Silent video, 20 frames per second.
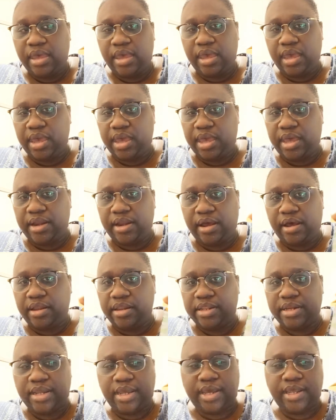and
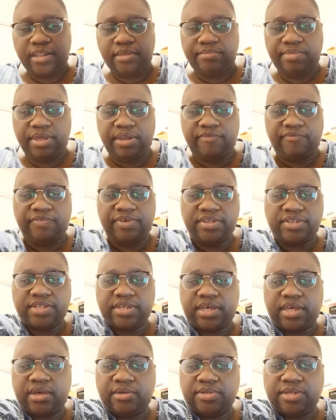all of the other benefits
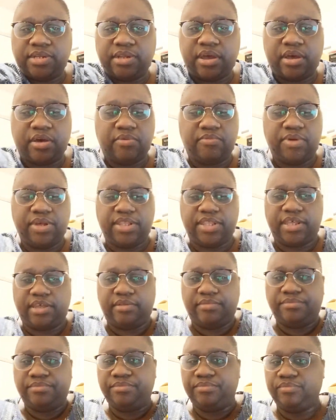that comes along with
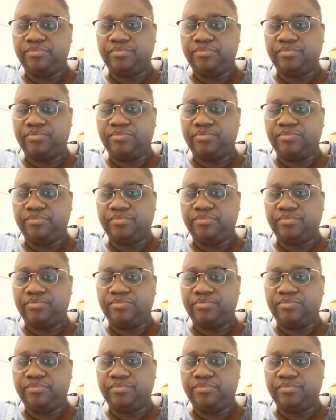it.